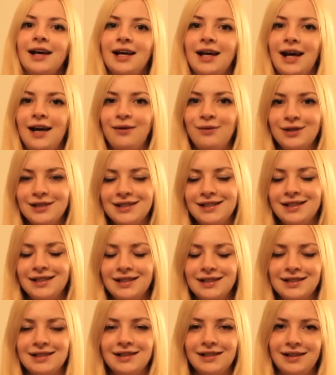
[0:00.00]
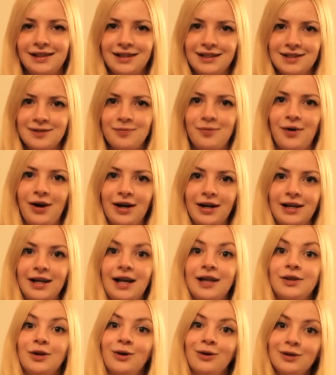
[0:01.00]
Everything is in this park,
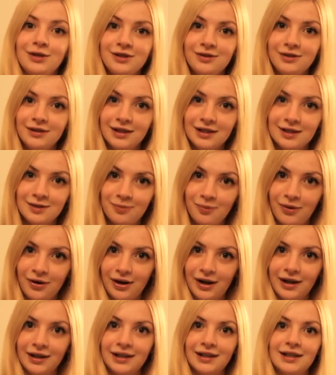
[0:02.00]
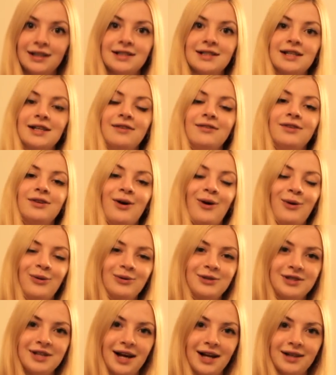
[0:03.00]
and also in this park is even
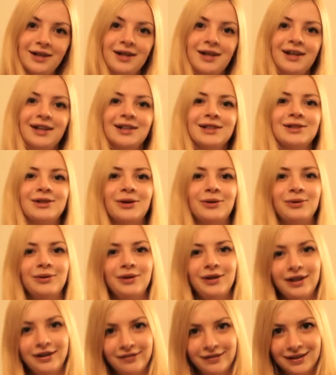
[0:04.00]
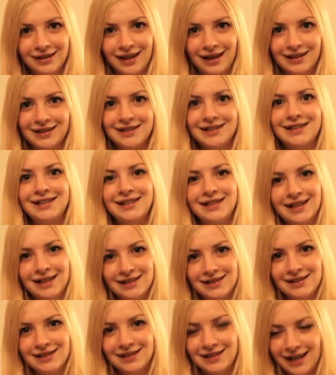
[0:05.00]
hotel, so you even can
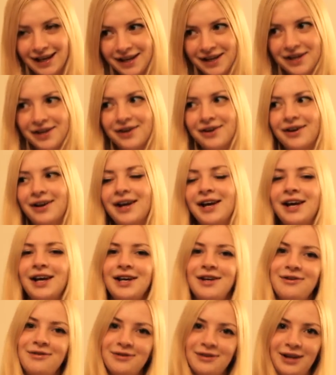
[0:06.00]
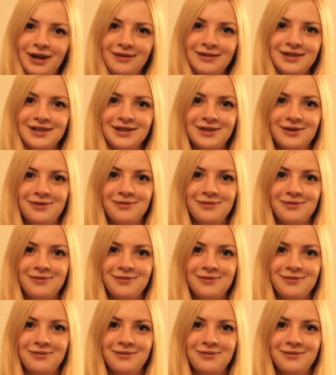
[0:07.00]
stay here if you love it so